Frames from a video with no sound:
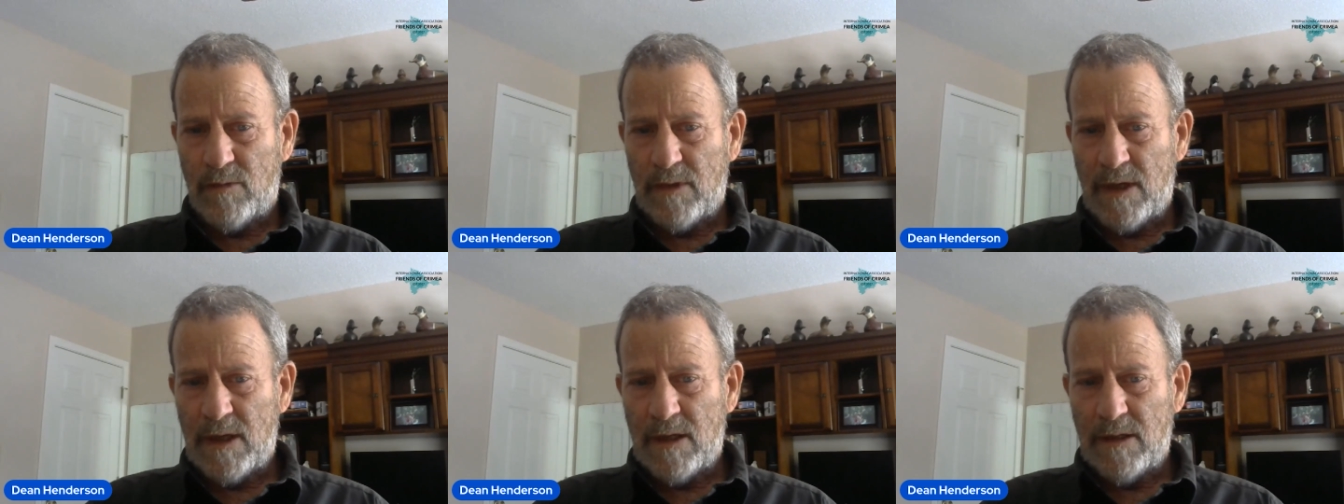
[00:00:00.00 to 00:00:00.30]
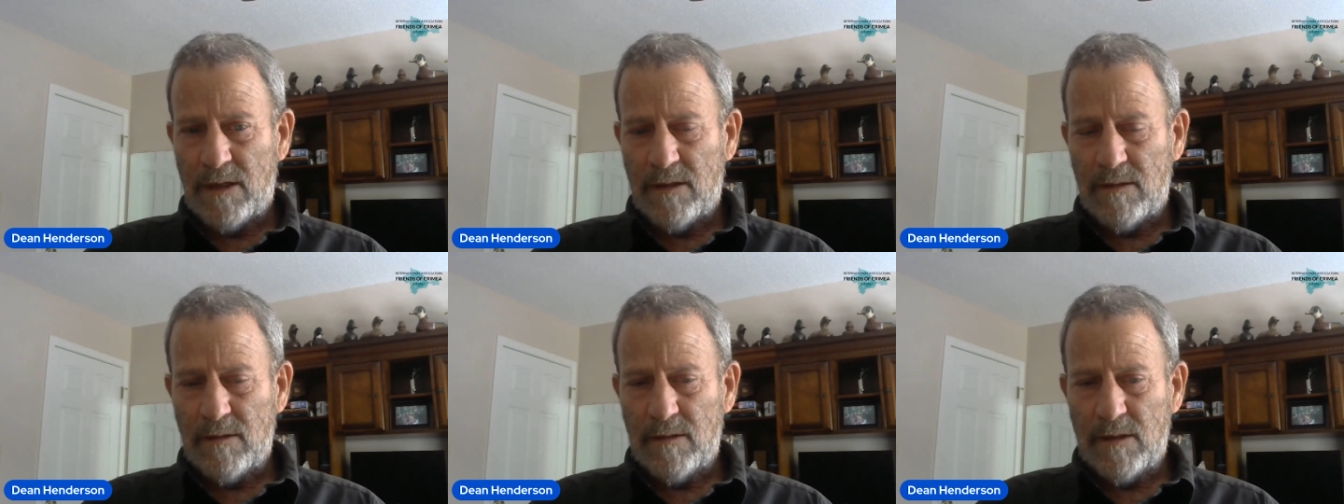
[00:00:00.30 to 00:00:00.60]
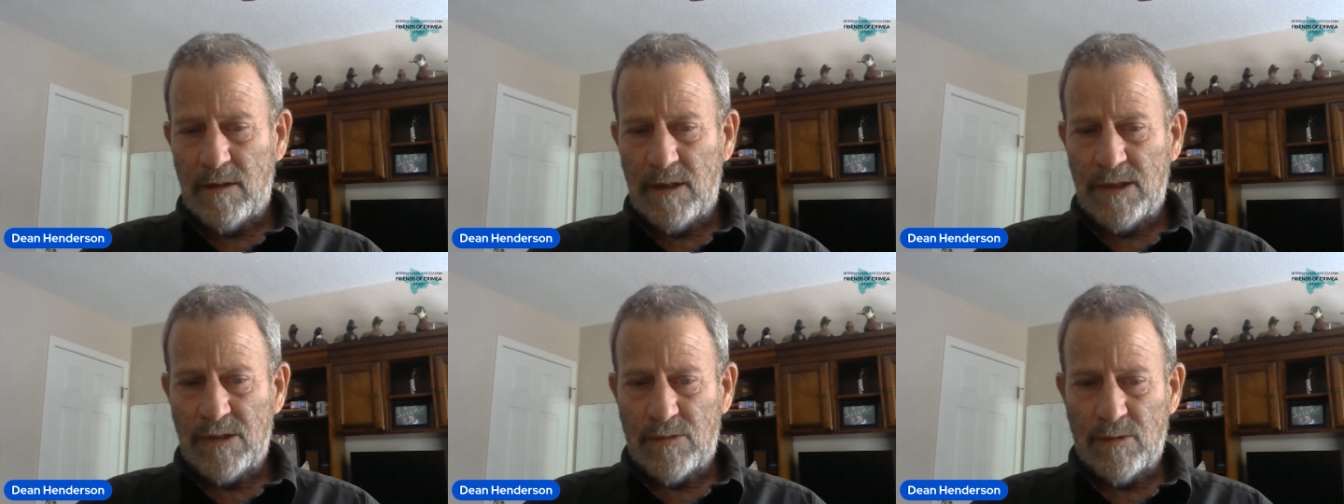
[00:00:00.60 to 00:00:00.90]
And
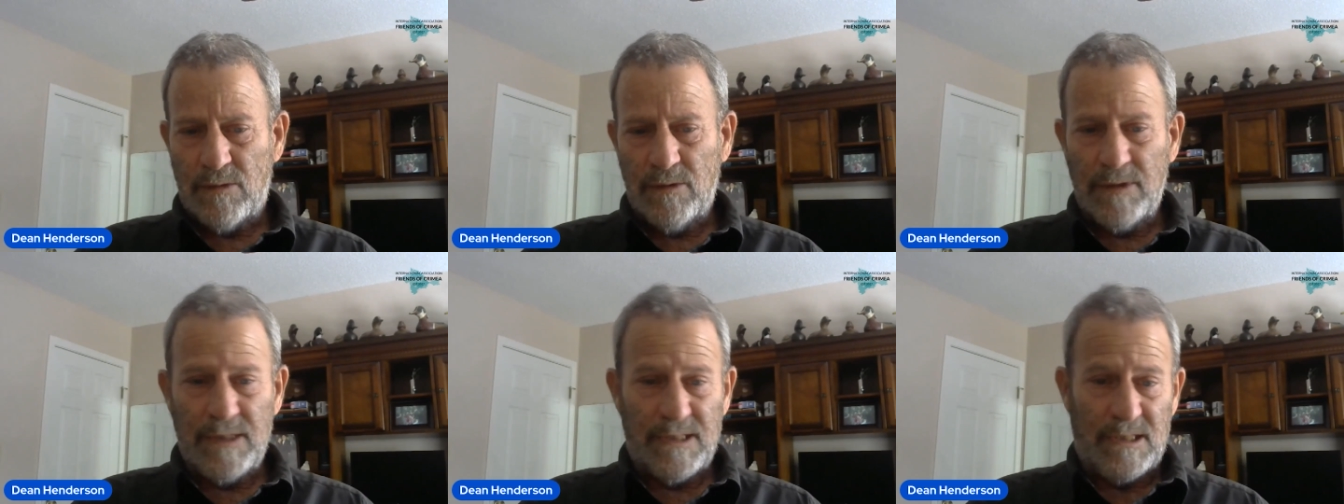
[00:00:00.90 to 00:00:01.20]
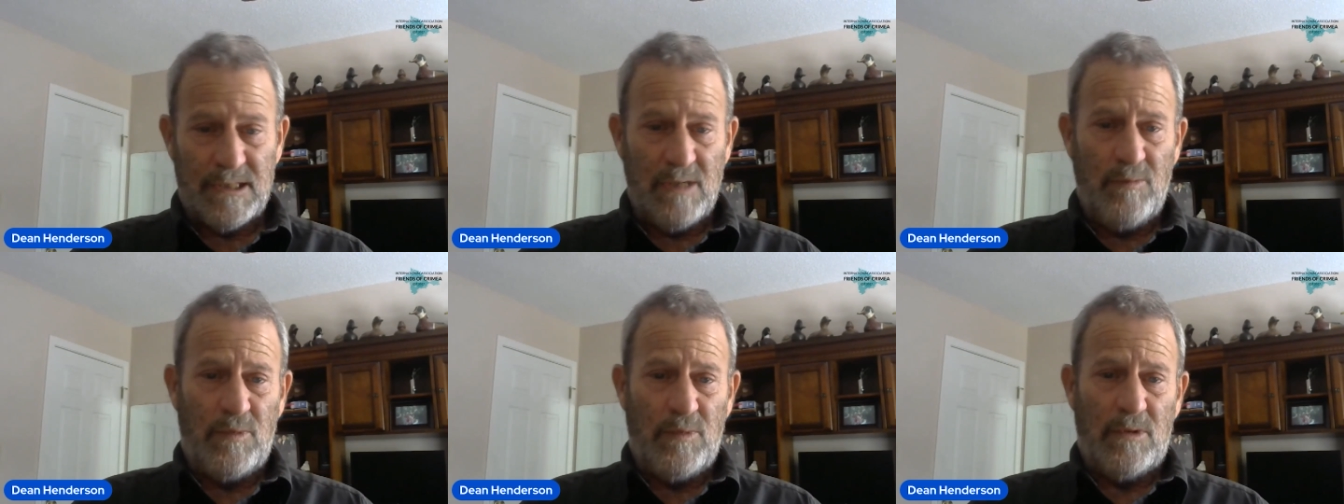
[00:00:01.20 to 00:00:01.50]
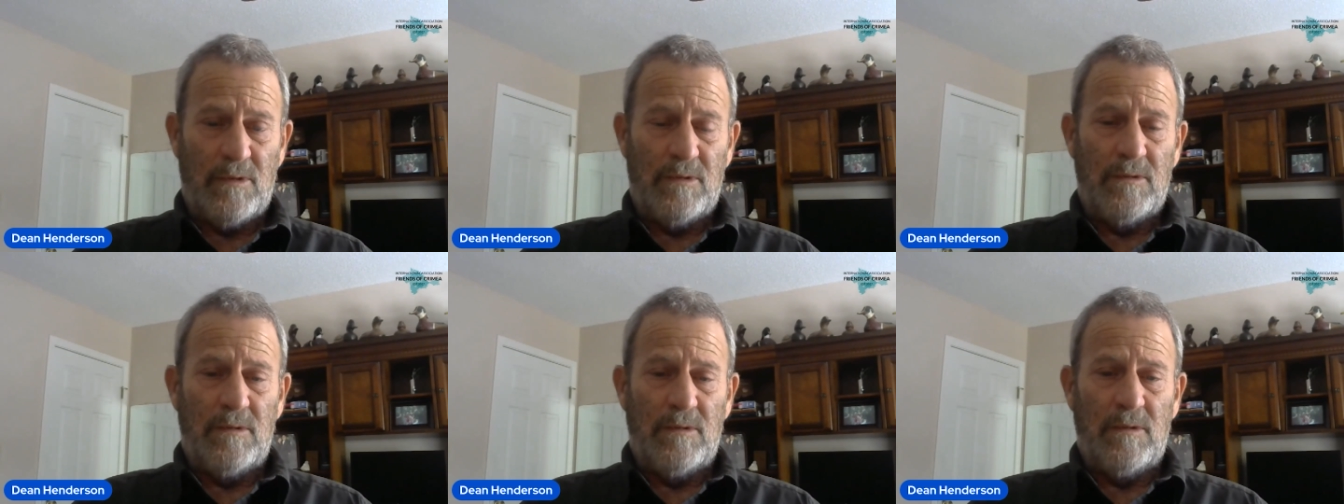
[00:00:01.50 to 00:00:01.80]
it's really
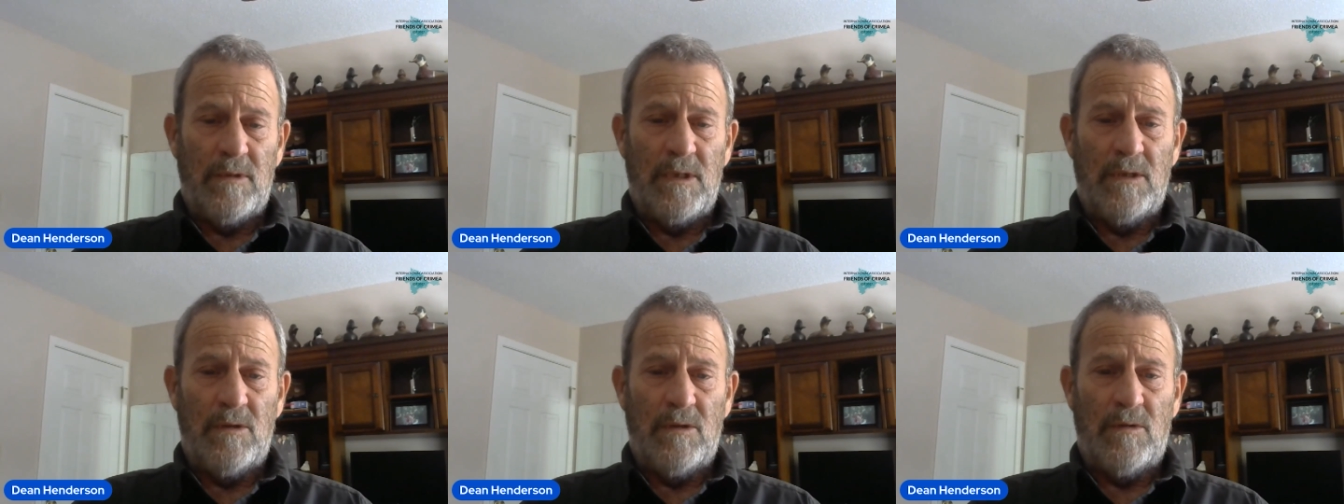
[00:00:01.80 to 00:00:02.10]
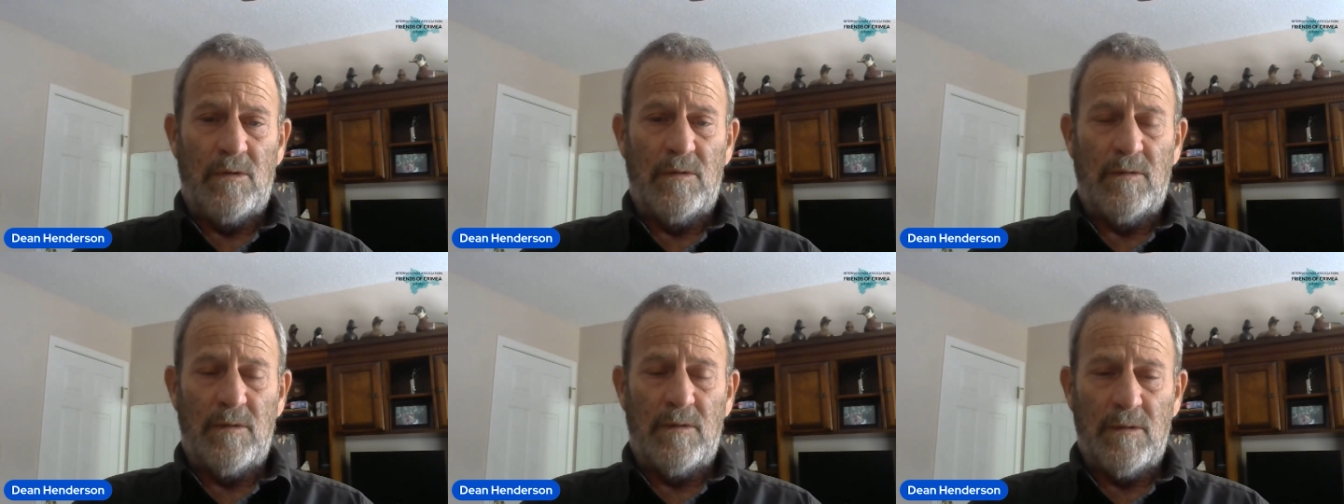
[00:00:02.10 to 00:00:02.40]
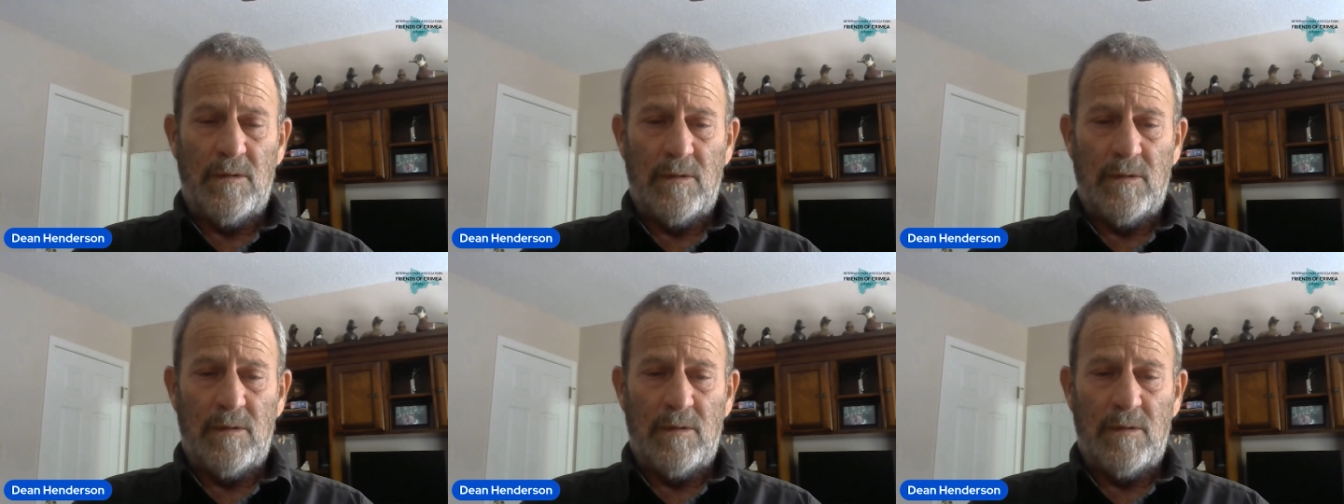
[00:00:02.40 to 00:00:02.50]
simple. You know,